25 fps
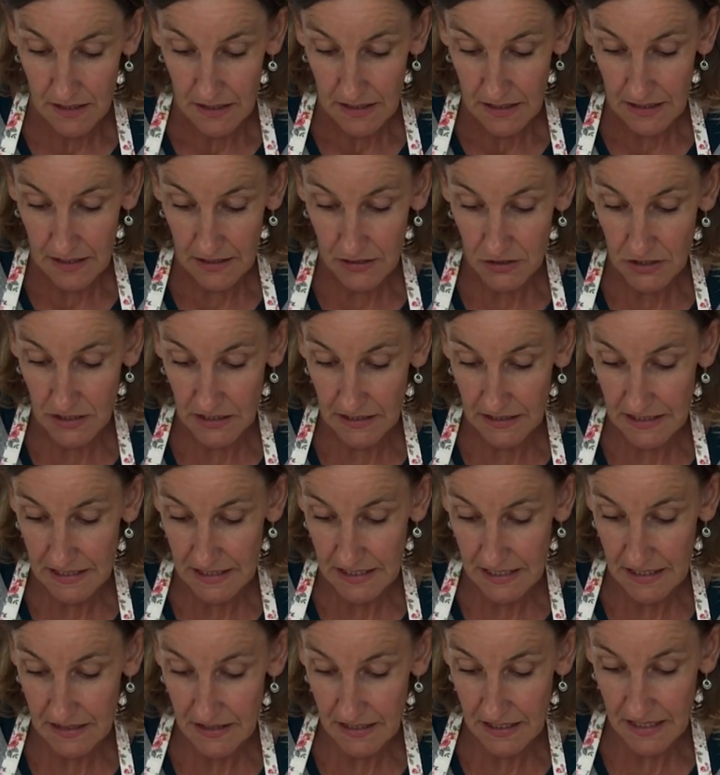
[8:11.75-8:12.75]
actually
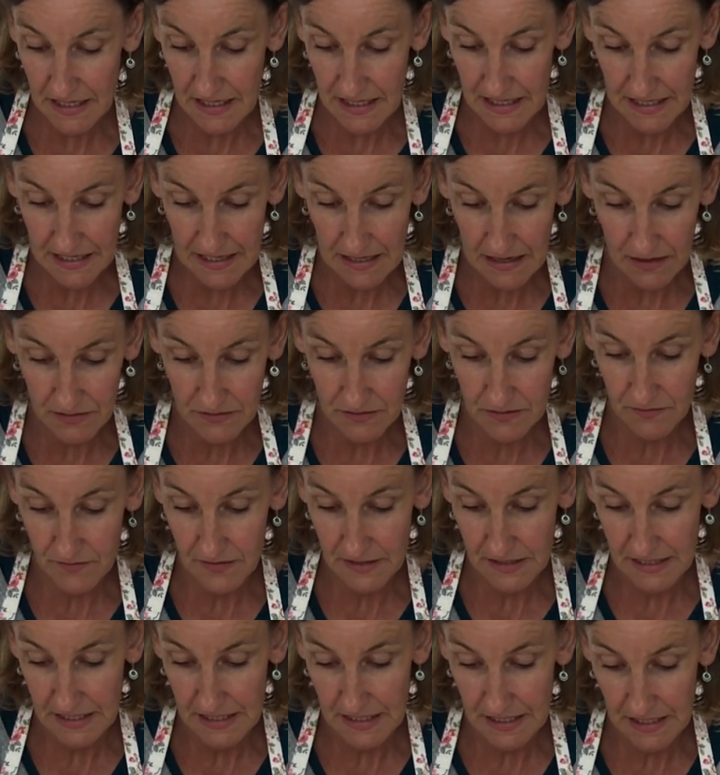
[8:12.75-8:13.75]
take the cake out of the
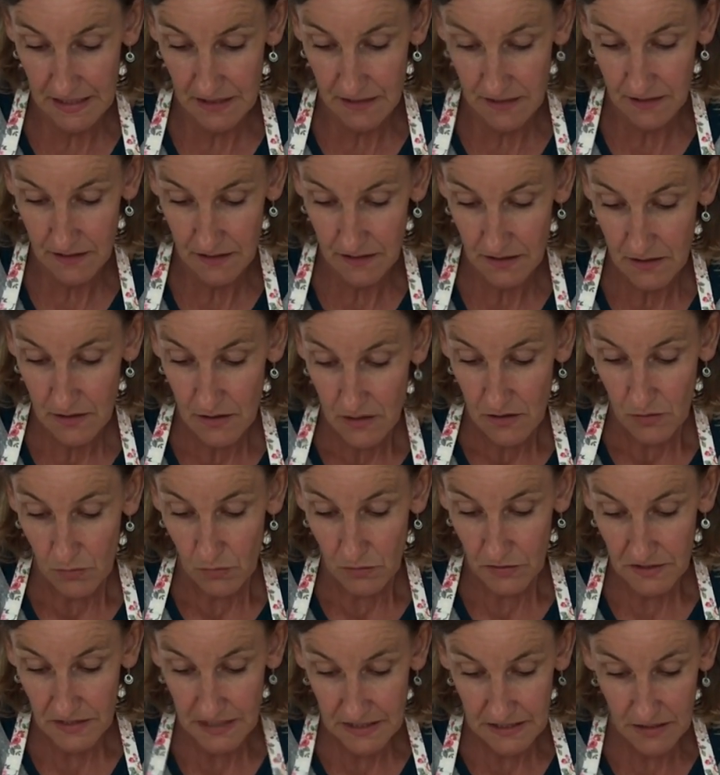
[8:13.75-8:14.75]
tin
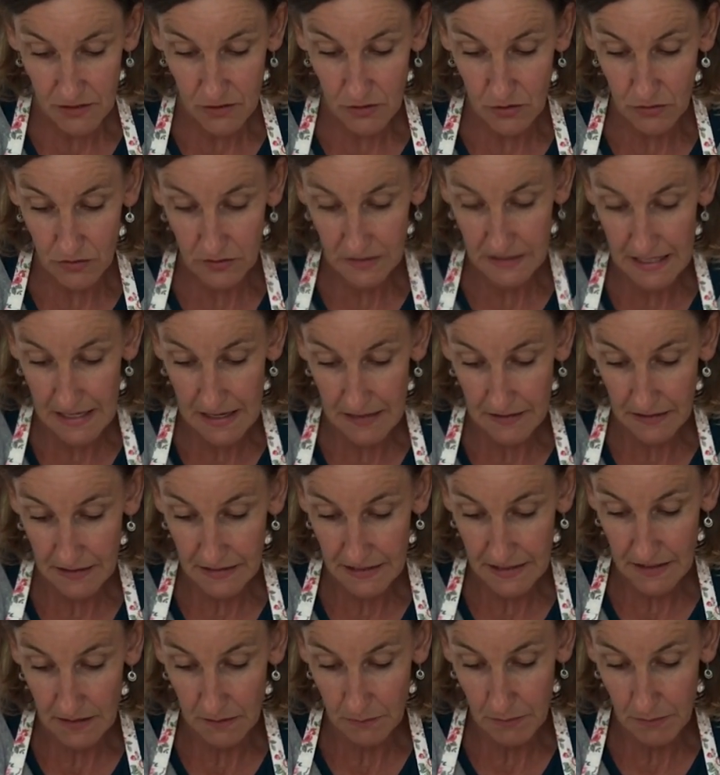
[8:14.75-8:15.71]
once it's cooled down a little